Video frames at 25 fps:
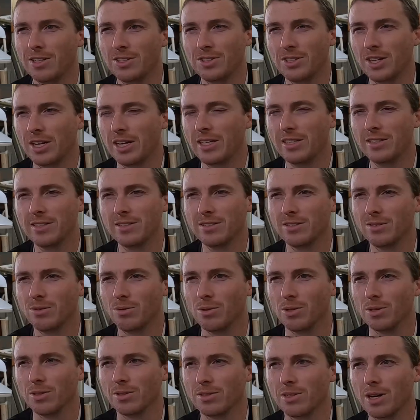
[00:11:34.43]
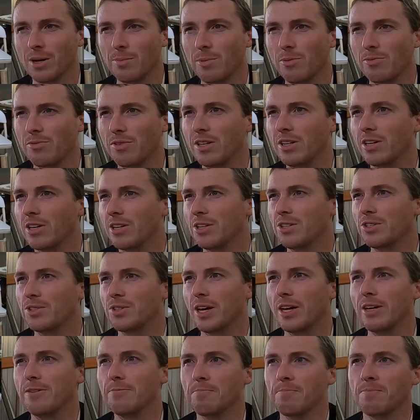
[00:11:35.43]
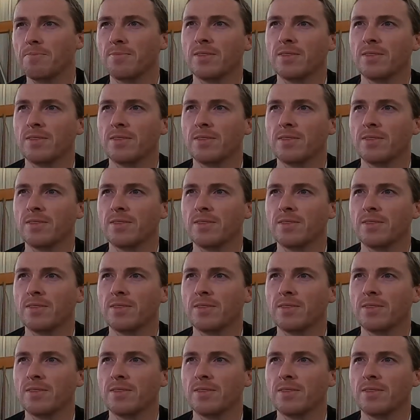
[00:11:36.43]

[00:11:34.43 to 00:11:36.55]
each side, or a couple feet on each side.